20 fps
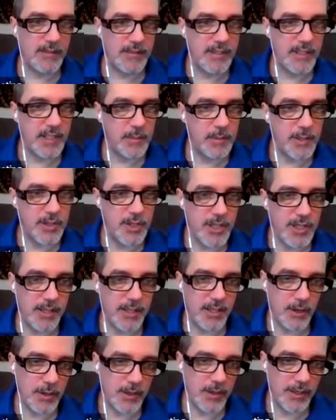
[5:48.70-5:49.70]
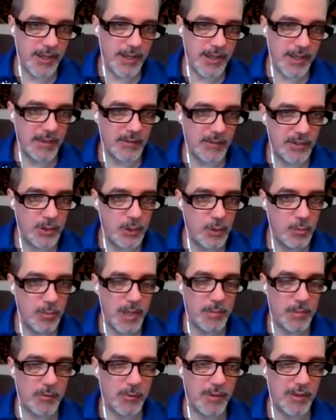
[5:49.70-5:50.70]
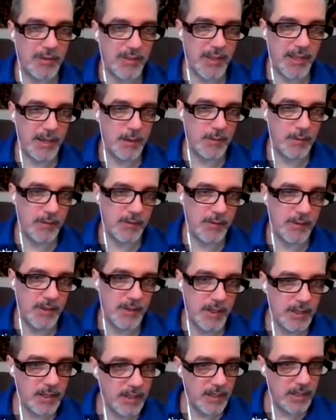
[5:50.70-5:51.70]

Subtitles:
This DWG currently has 2 paper space layouts.